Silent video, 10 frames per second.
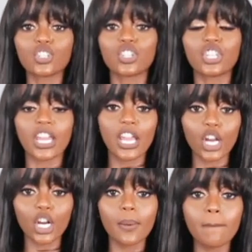
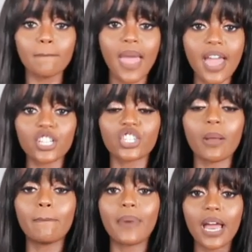sheer mesh
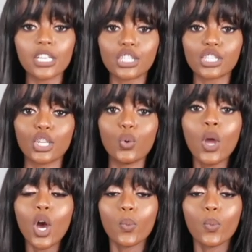bodysuit.